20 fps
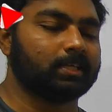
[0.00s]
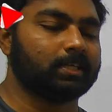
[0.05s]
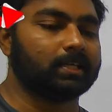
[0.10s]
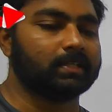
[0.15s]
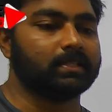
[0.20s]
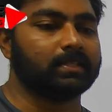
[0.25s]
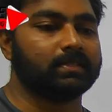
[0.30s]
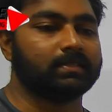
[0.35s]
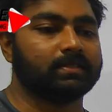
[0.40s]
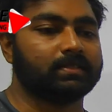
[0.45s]

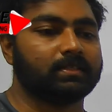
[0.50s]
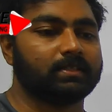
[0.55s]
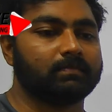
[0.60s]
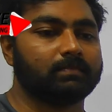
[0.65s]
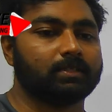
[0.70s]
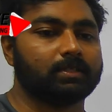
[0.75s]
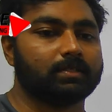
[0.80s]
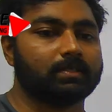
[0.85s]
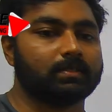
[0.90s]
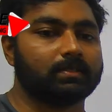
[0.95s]
other skill
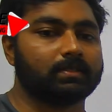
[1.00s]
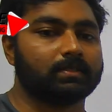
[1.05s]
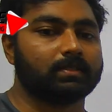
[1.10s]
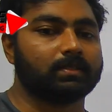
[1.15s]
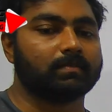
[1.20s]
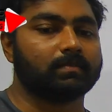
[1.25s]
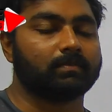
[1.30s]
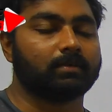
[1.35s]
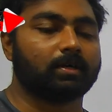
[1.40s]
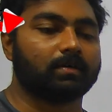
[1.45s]
mean
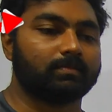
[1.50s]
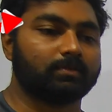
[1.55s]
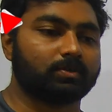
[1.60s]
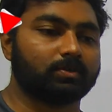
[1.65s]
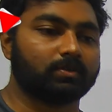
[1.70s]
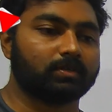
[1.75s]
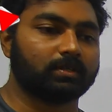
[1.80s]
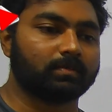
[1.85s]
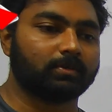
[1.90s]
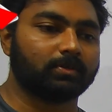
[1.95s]
I'm
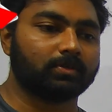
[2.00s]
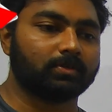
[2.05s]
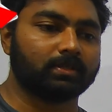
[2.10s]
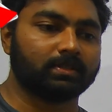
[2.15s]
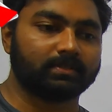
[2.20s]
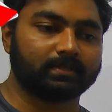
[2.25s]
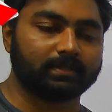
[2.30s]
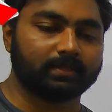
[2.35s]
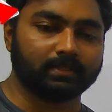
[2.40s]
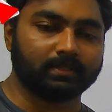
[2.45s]
talking about
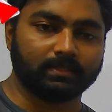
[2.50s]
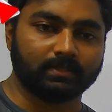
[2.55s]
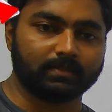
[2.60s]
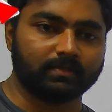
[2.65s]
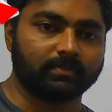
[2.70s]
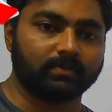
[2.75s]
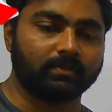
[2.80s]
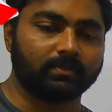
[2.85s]
the studies.